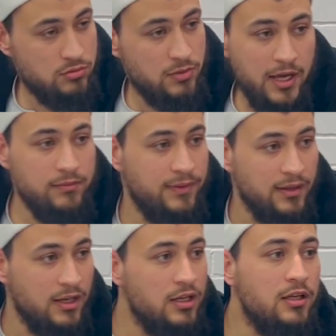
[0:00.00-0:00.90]
heavy,
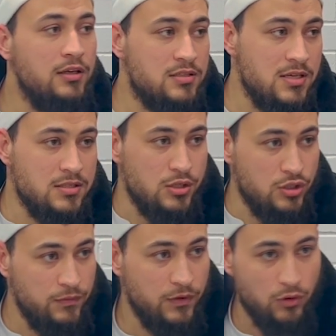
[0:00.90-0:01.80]
he sees it
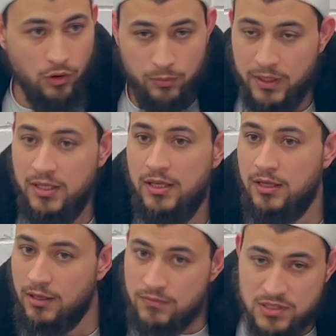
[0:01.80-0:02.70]
difficult, but he
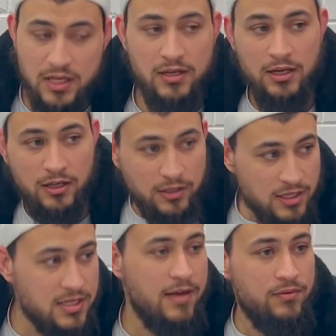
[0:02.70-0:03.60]
gives in and he
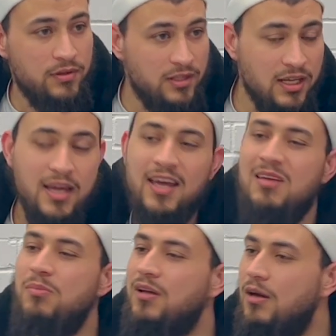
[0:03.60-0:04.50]
does everything,
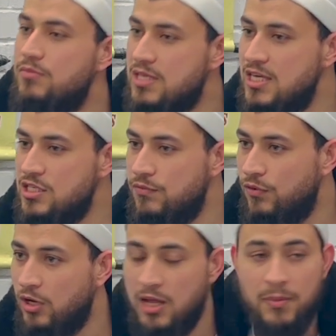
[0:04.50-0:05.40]
it becomes easy
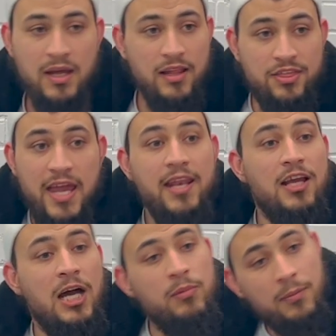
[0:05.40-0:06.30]
for him. Then
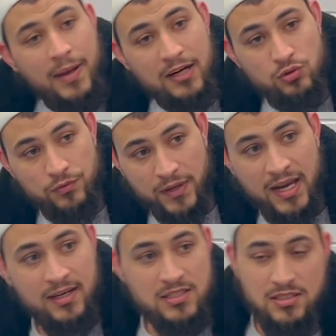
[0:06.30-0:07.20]
coming back to
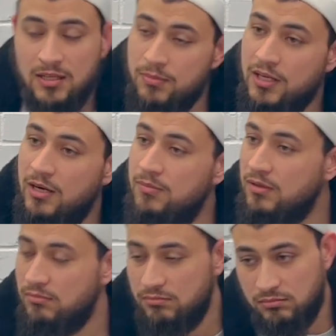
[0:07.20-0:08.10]
fatness, then
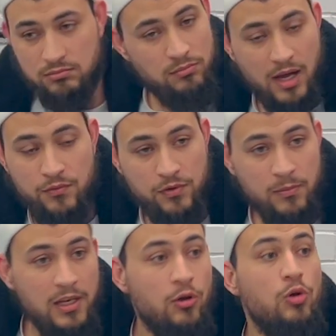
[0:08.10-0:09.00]
becoming
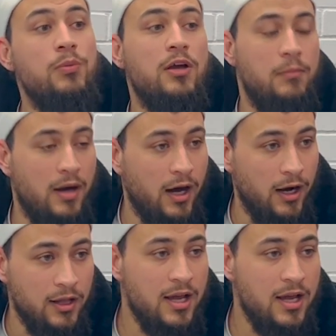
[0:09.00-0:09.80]
unfamiliar will become hard.